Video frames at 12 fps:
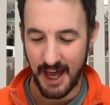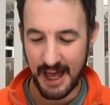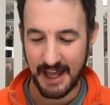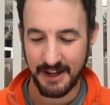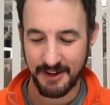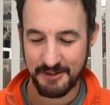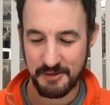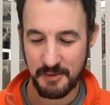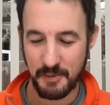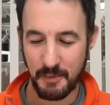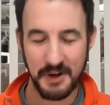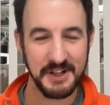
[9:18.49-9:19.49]
And
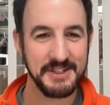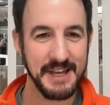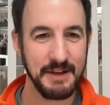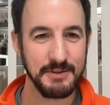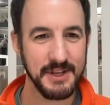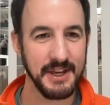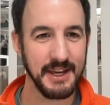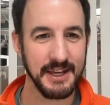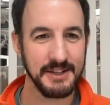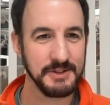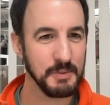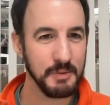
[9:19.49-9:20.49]
what it sounds like
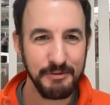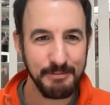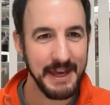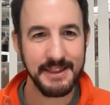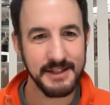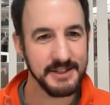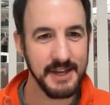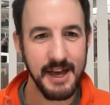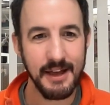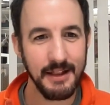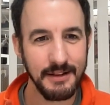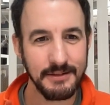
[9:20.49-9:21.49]
is we've made the
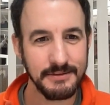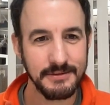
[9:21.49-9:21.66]
sale.